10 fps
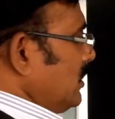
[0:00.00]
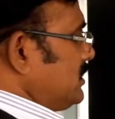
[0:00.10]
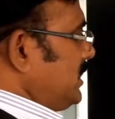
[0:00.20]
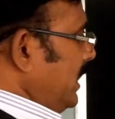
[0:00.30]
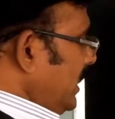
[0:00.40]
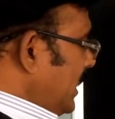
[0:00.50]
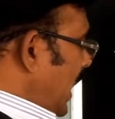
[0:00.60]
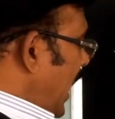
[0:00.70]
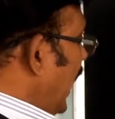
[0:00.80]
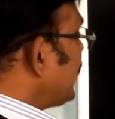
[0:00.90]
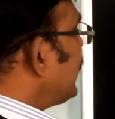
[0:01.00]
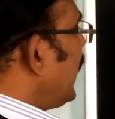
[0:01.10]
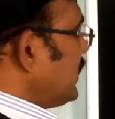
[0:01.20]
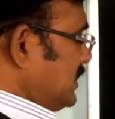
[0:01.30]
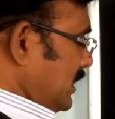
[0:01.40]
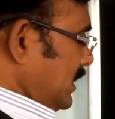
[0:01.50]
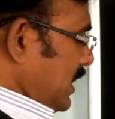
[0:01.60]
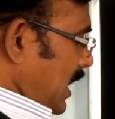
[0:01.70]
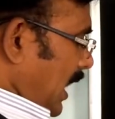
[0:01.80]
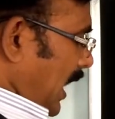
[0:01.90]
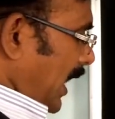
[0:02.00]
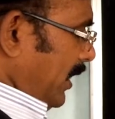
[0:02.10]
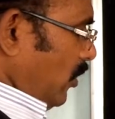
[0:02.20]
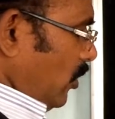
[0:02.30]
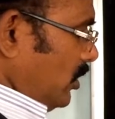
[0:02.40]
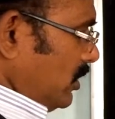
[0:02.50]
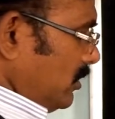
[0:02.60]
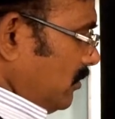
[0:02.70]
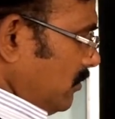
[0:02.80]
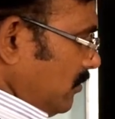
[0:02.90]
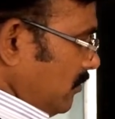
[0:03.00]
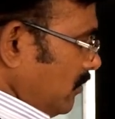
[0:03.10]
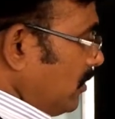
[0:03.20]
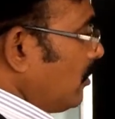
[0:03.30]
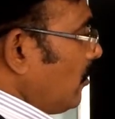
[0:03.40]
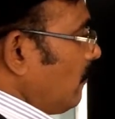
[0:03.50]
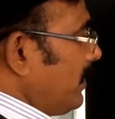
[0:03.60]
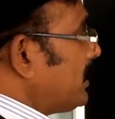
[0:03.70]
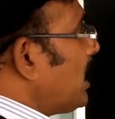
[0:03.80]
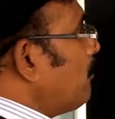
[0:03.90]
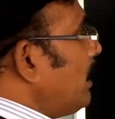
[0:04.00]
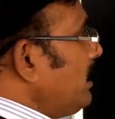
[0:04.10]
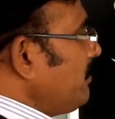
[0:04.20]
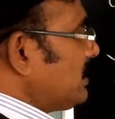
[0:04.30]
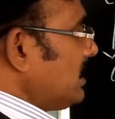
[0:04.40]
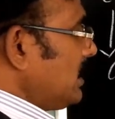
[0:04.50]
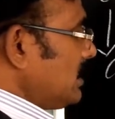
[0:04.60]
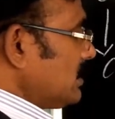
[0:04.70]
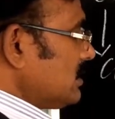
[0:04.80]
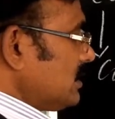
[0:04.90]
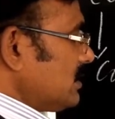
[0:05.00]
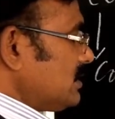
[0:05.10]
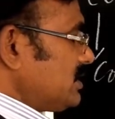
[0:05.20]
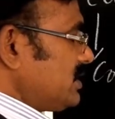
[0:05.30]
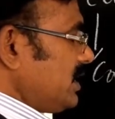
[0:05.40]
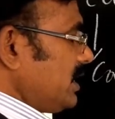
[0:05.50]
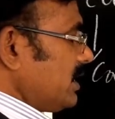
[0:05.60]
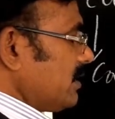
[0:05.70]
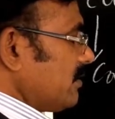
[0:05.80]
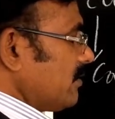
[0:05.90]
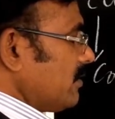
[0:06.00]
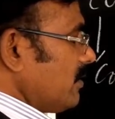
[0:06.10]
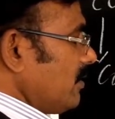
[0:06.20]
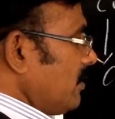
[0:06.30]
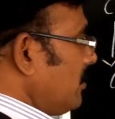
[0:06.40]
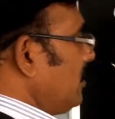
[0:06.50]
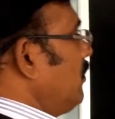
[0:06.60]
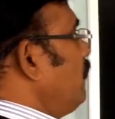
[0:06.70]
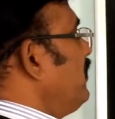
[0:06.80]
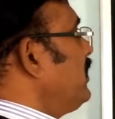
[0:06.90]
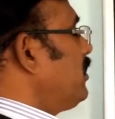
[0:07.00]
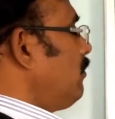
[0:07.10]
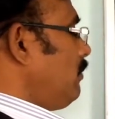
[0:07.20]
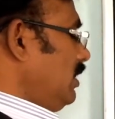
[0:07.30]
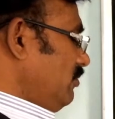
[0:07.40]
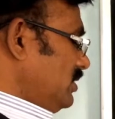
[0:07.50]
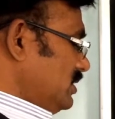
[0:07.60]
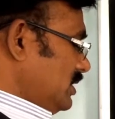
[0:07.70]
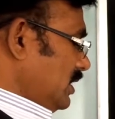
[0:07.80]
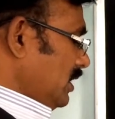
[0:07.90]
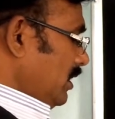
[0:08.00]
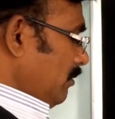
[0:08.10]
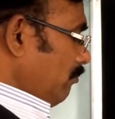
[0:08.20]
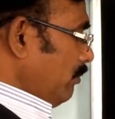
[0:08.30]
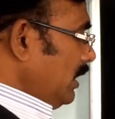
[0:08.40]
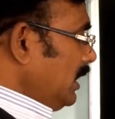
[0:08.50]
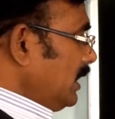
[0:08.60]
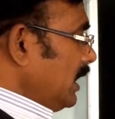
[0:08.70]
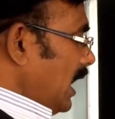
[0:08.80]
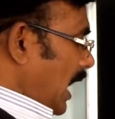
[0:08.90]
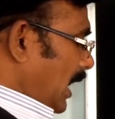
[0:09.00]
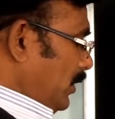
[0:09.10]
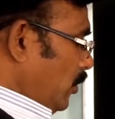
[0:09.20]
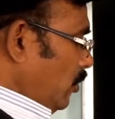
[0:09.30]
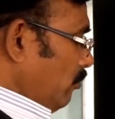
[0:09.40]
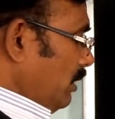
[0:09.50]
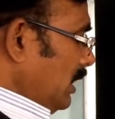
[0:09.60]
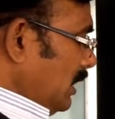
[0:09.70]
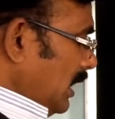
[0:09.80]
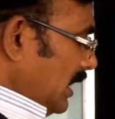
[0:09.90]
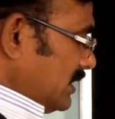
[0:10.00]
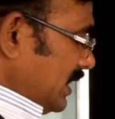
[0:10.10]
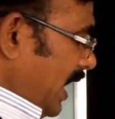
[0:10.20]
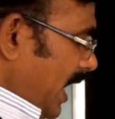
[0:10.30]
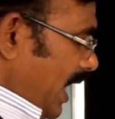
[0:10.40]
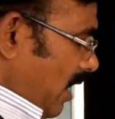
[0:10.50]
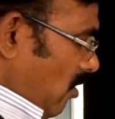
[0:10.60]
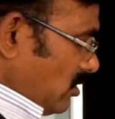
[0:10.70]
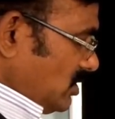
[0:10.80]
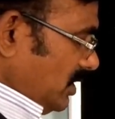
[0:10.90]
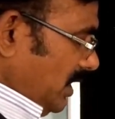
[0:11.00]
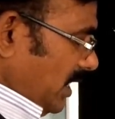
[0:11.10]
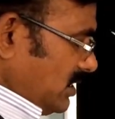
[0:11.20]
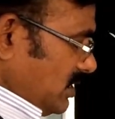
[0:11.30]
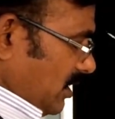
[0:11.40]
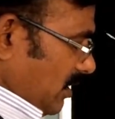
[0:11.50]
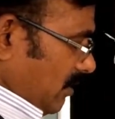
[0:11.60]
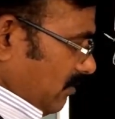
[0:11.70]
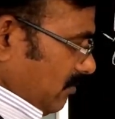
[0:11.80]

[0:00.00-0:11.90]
Zinc act as anode when combined with She. When combined with C, mean anode mean it is an oxidation.